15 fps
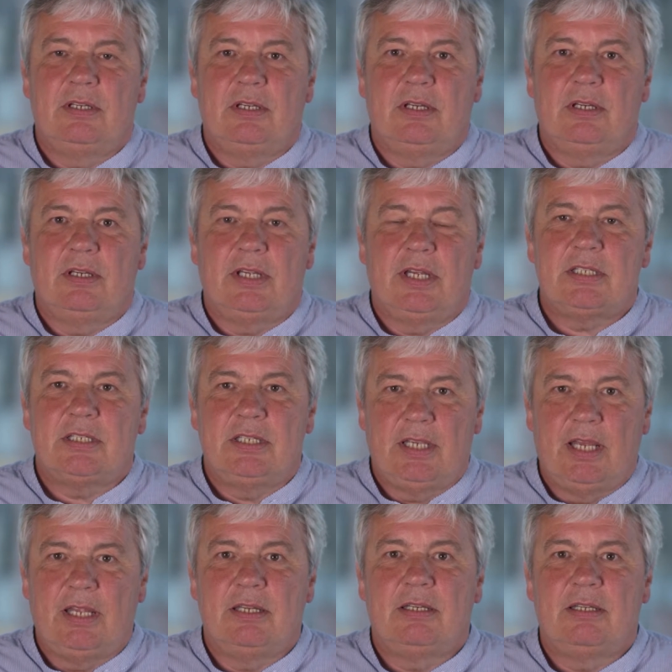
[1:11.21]
uh, S E
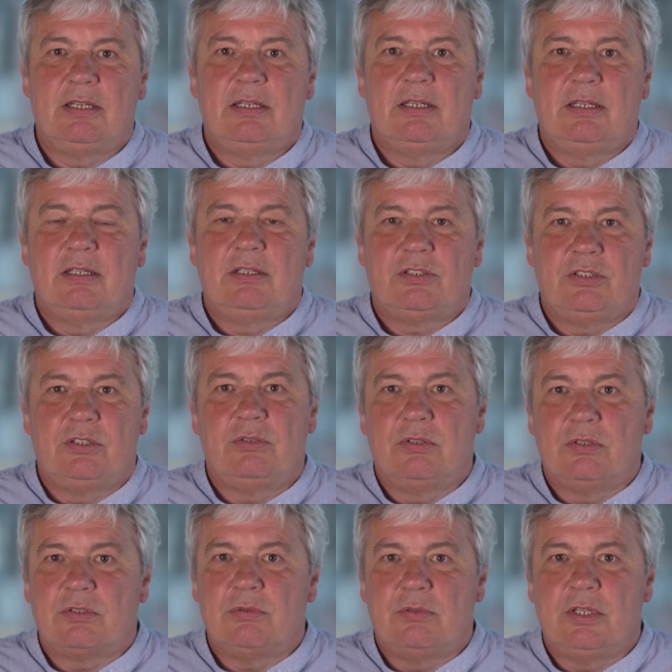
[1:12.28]
N
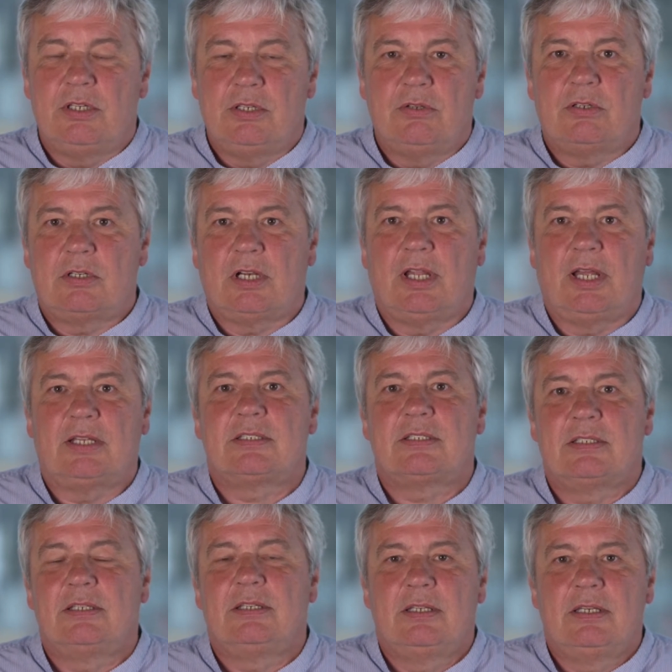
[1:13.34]
students within your class.